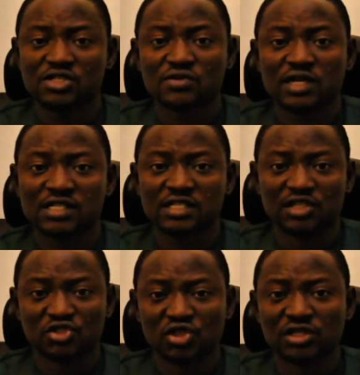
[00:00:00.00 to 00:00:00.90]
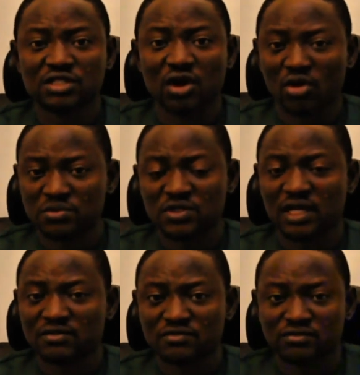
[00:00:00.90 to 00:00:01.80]
you can still enjoy it up to
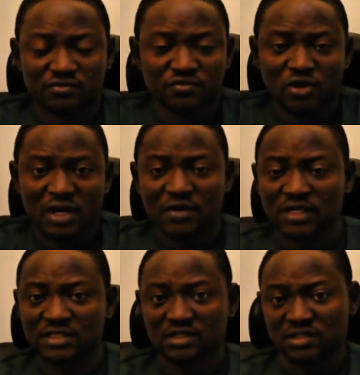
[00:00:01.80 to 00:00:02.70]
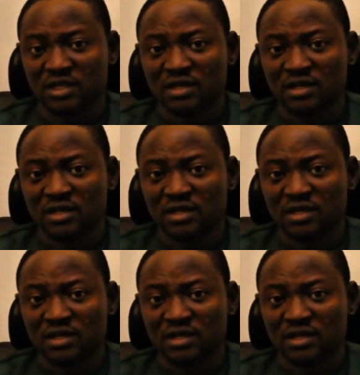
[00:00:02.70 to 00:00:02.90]
like 4 hours.